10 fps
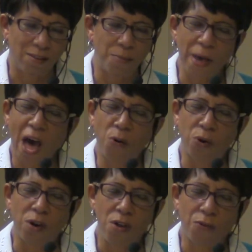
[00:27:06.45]
The
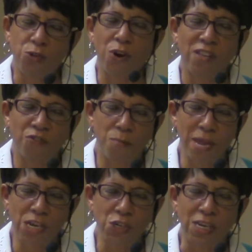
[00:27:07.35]
power for
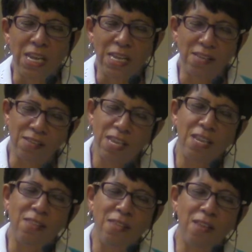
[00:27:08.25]
transformation is
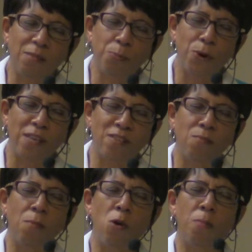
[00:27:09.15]
in this
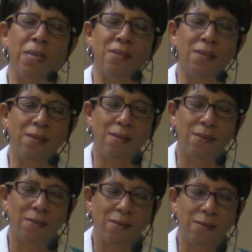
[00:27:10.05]
present moment
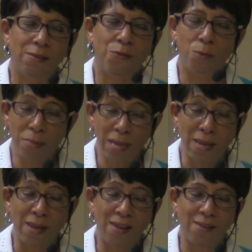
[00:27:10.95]
for
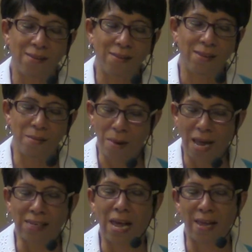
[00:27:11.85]
me in
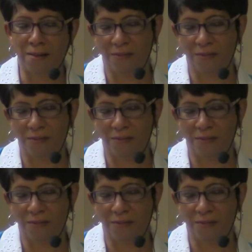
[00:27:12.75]
my life.